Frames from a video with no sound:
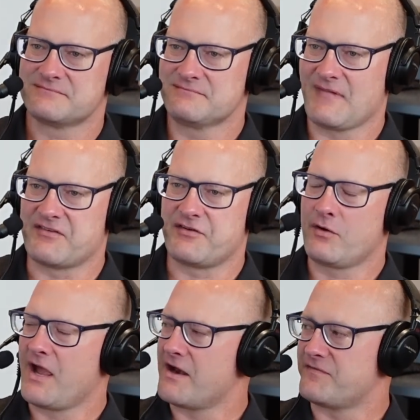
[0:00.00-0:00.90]
I still
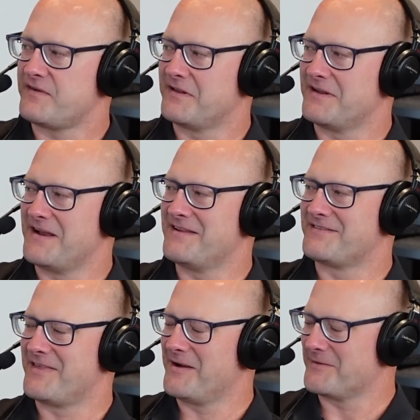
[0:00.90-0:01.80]
kind of feel it
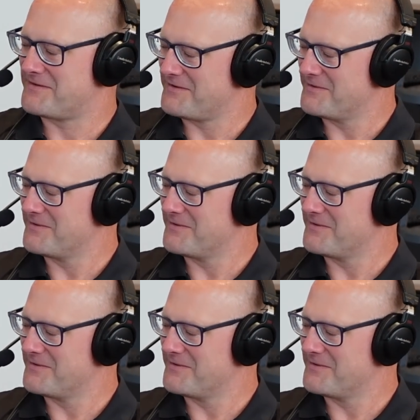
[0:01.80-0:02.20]
is there too.